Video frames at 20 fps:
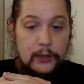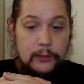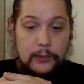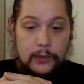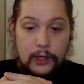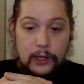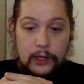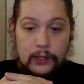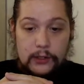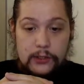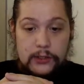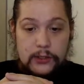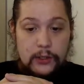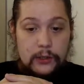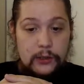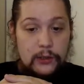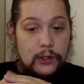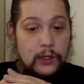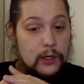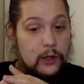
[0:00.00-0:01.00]
but
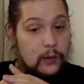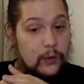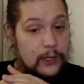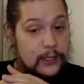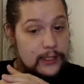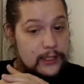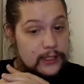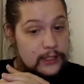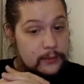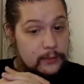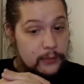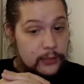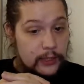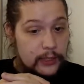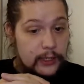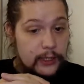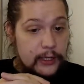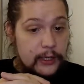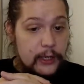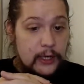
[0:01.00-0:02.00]
also, quite
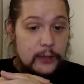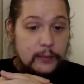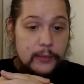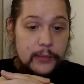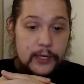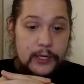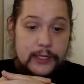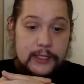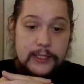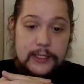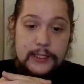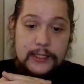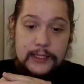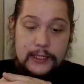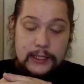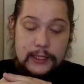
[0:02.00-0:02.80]
simply, because he